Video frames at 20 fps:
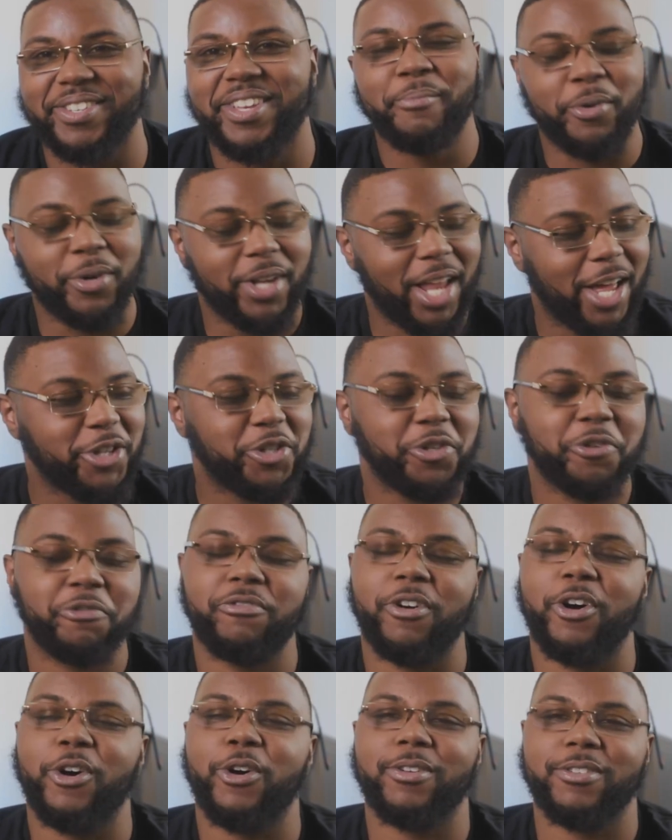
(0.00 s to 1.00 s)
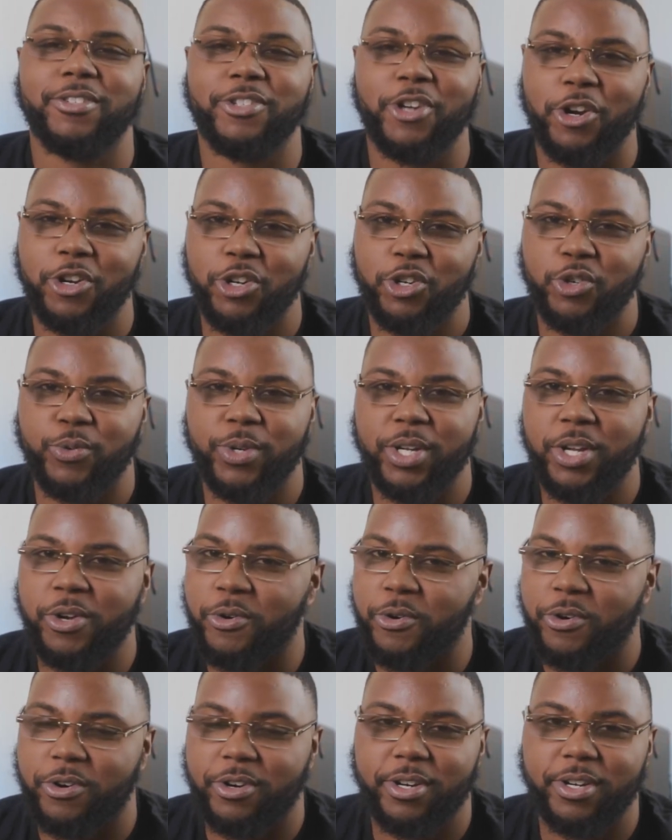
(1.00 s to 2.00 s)
Pull out your phone, turn on a
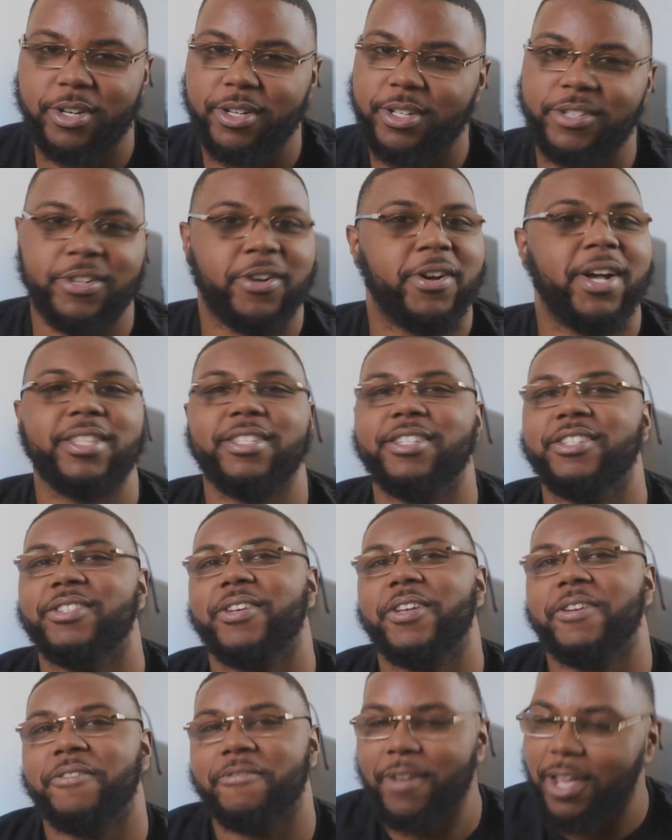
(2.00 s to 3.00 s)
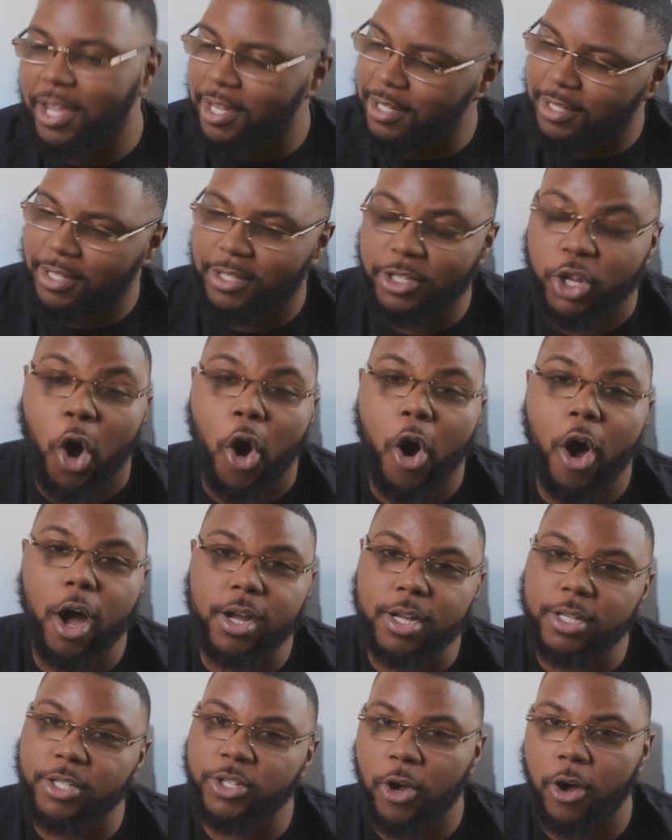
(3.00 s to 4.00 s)
recorder. You don't have to show your face.
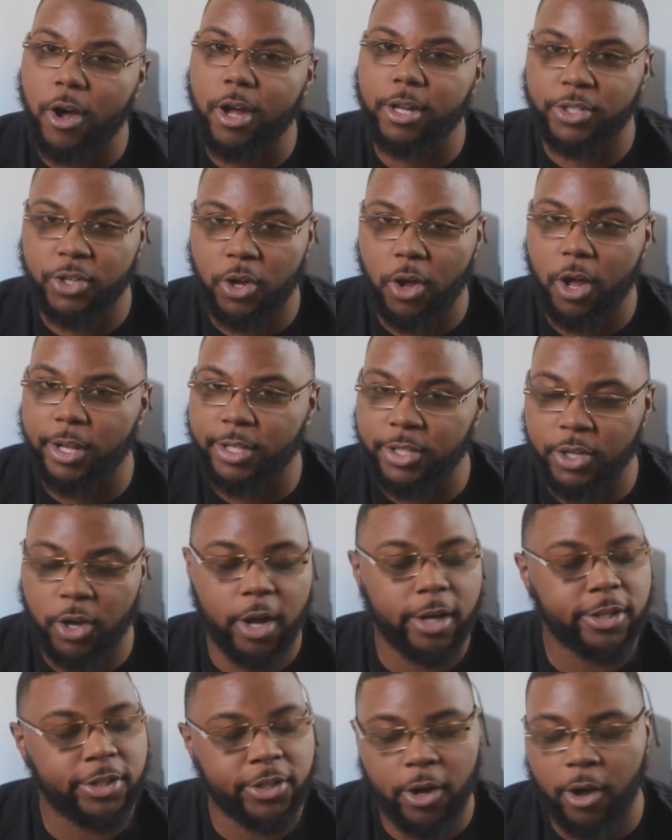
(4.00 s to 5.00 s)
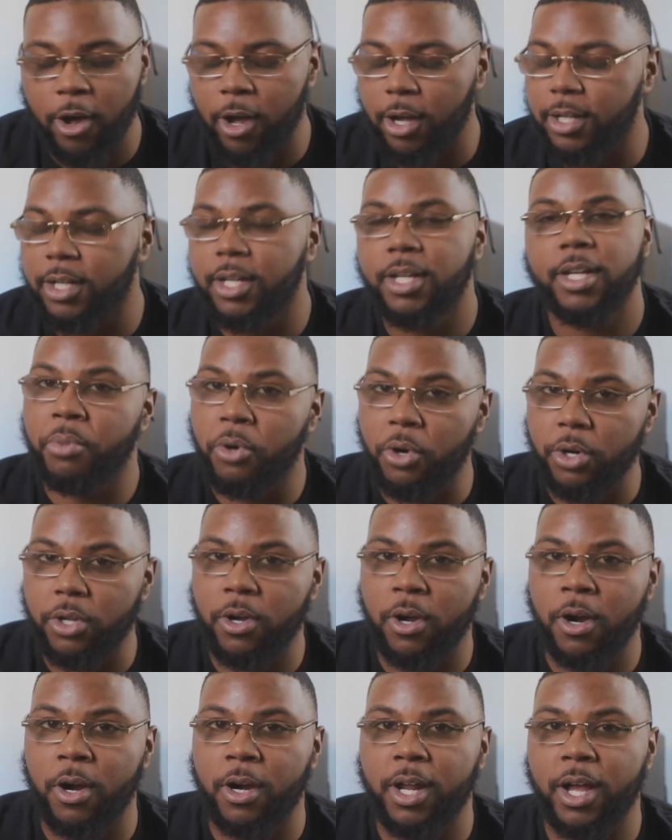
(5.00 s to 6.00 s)
Talk. Pour
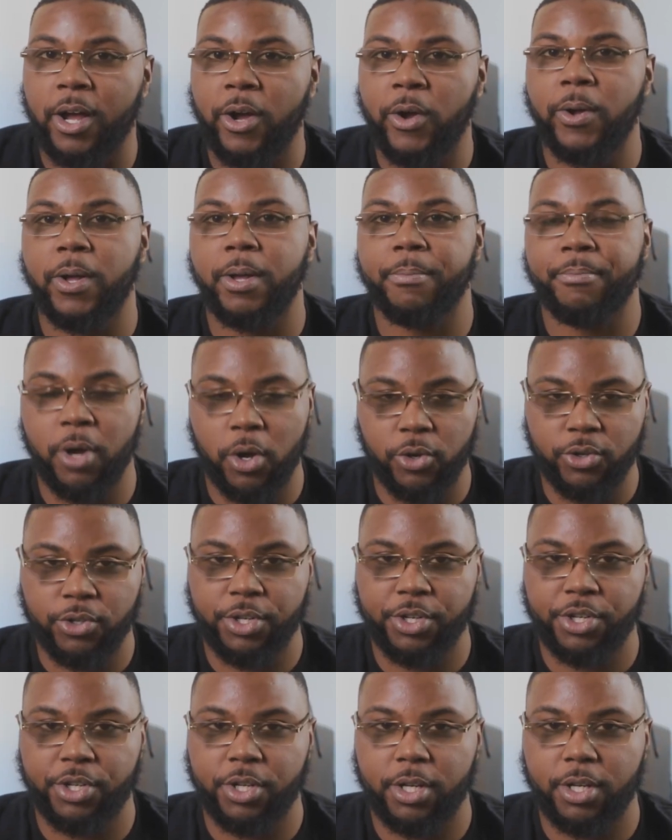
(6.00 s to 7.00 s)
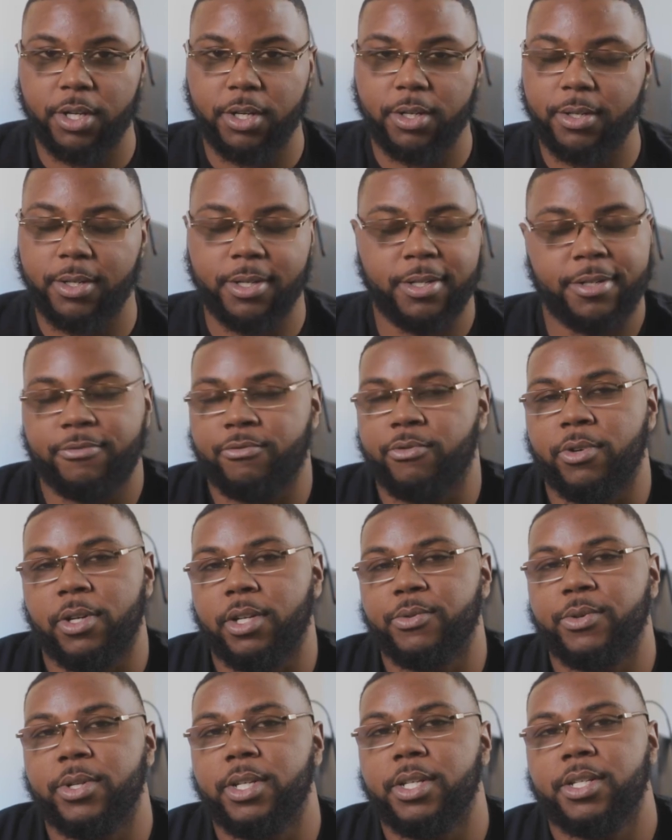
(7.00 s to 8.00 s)
your heart out. Post the shit. It's
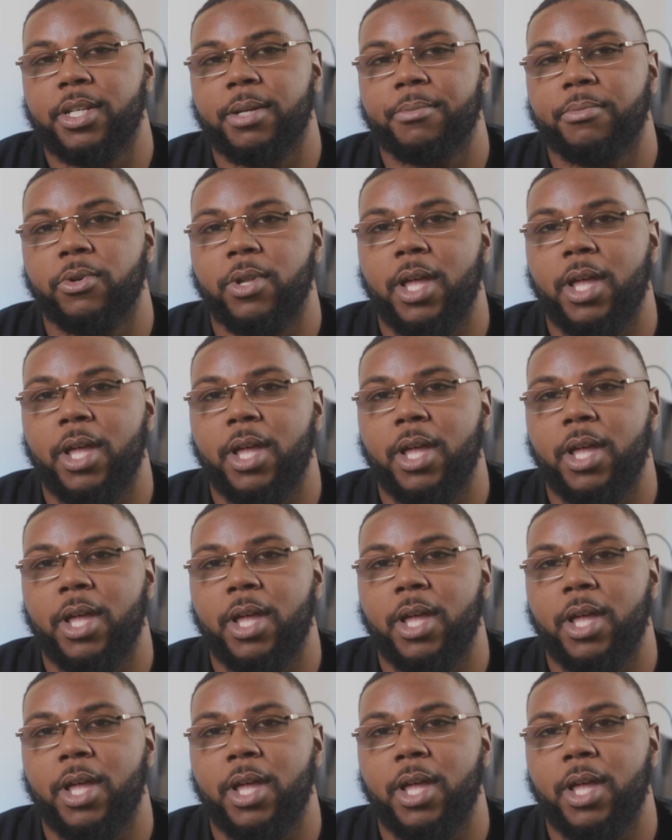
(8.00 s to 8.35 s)
really, really simple.